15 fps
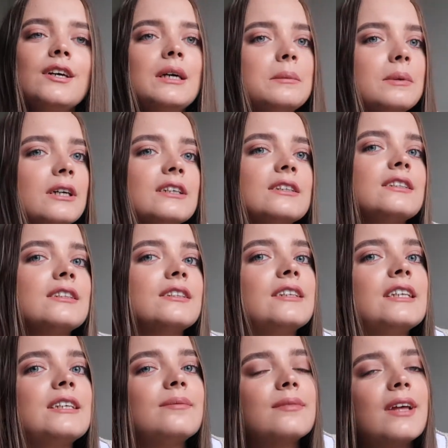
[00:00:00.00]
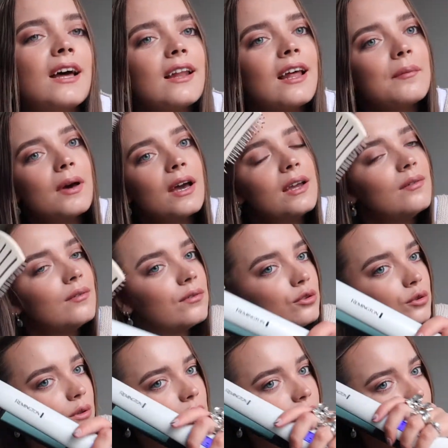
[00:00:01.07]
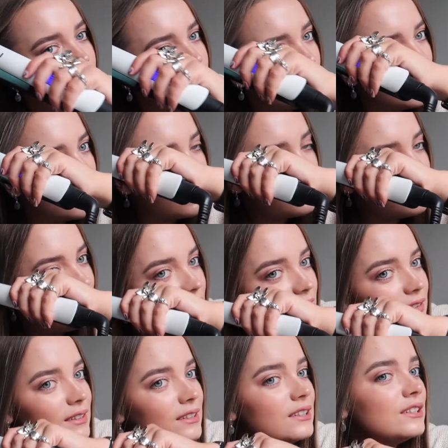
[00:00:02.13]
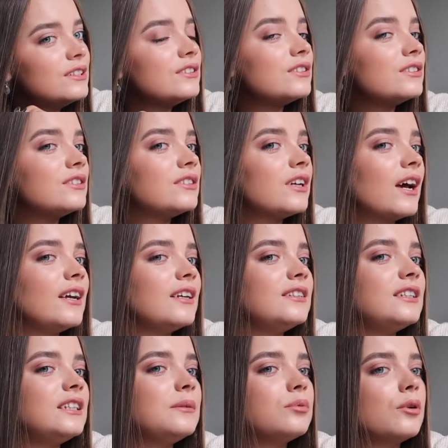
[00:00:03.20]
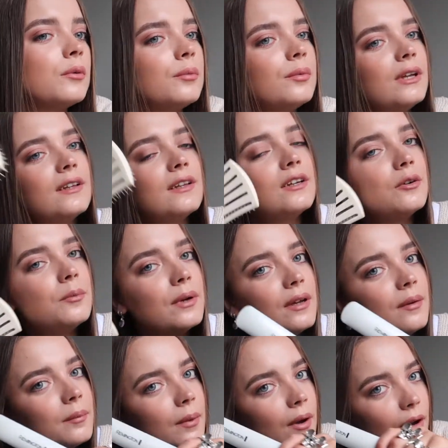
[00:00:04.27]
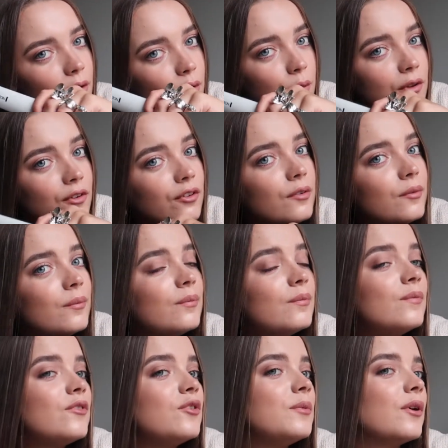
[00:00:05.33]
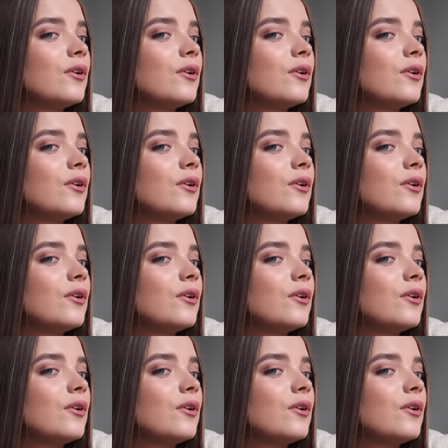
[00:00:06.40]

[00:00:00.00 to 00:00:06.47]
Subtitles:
personally. And am I influenced by society? Probably a little bit, but who isn't, to be